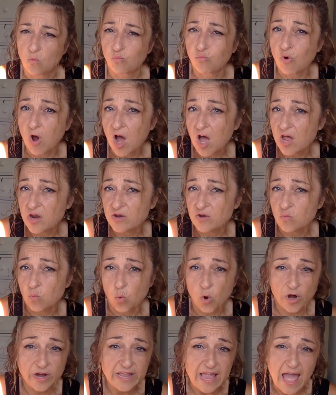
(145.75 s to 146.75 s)
run,
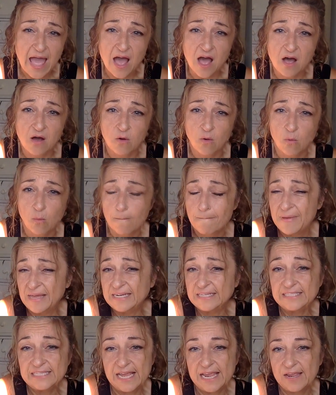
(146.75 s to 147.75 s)
work out,
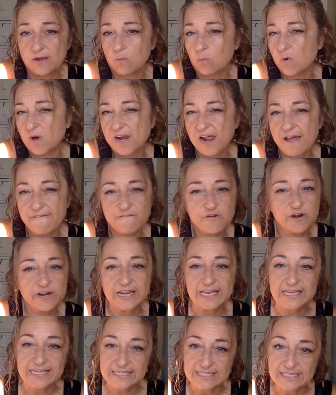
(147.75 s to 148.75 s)
meditate, whatever it
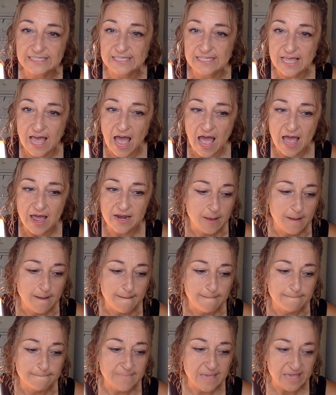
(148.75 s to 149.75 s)
is that
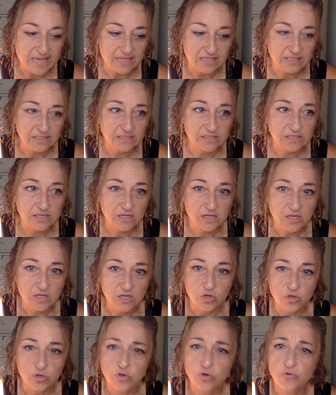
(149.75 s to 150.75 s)
makes
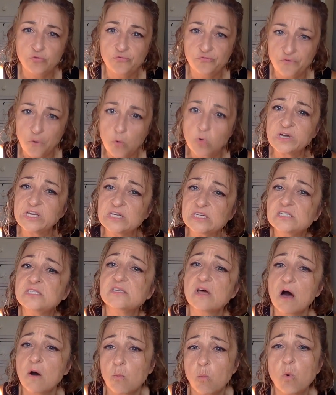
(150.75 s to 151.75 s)
you
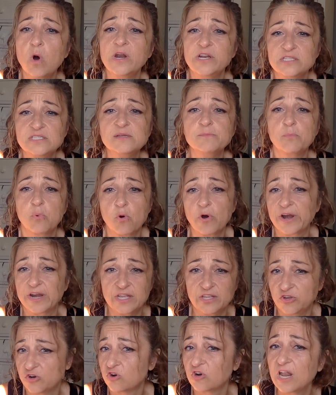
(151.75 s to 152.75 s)
focus on what is important
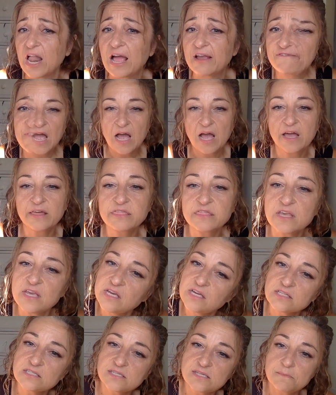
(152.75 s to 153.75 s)
in your life. I
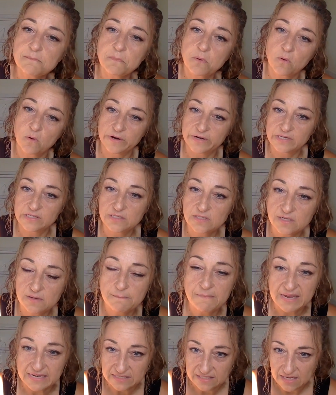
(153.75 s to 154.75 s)
think it's important to
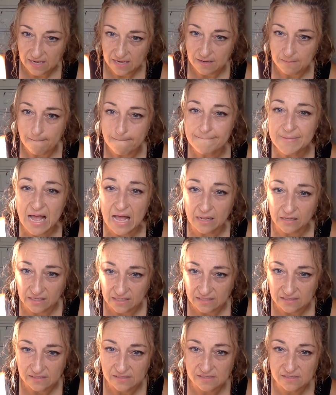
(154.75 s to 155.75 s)
maintain
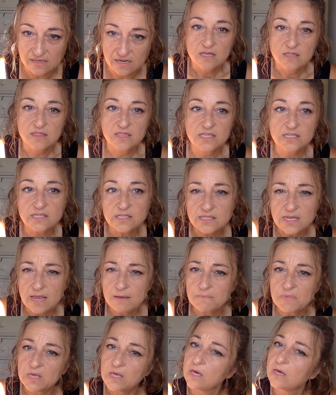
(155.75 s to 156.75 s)
balance. This
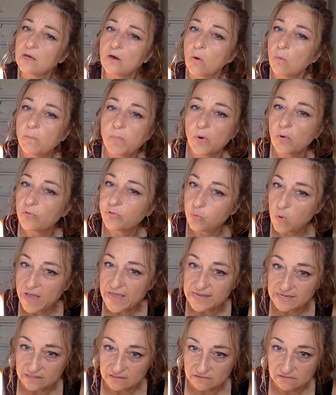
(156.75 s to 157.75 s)
statement can go both
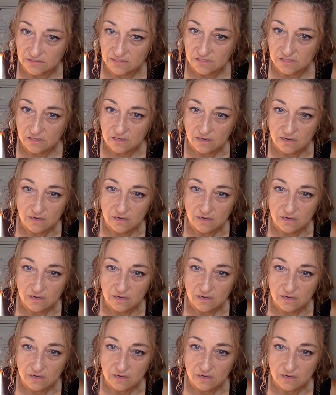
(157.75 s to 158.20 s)
ways.